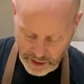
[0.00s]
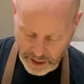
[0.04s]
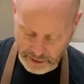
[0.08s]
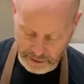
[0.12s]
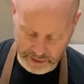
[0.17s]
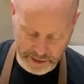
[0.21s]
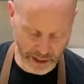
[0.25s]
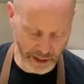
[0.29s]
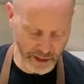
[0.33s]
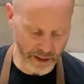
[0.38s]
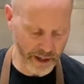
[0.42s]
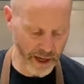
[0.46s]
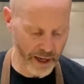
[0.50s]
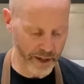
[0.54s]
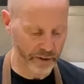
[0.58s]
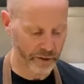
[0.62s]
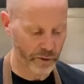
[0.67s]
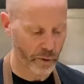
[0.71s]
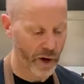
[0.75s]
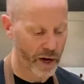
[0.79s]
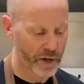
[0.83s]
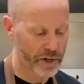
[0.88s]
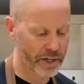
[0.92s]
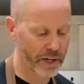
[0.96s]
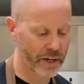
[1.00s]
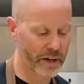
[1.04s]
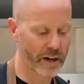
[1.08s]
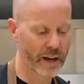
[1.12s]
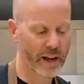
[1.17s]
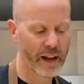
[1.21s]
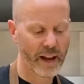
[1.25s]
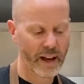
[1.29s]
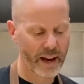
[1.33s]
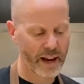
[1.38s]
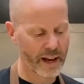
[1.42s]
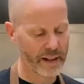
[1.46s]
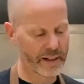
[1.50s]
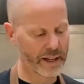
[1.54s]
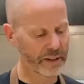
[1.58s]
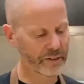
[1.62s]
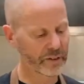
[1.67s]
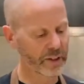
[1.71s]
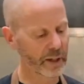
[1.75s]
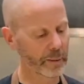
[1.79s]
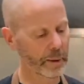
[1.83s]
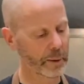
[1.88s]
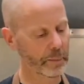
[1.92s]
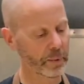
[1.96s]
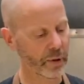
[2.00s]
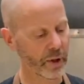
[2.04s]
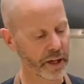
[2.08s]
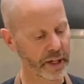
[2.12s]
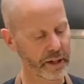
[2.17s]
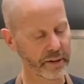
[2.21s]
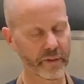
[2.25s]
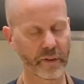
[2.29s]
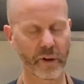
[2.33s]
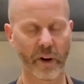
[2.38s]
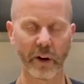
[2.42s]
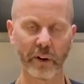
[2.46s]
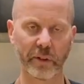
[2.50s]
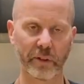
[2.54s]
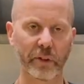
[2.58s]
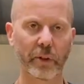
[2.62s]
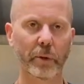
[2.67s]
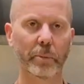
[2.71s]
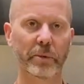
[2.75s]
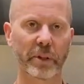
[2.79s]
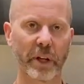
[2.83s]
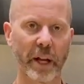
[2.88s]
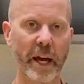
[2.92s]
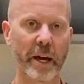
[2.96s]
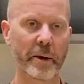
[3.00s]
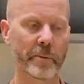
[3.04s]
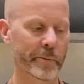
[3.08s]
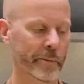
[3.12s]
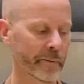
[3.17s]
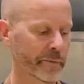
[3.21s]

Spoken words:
Delicata squash here, and that's going to be plenty for our soup today.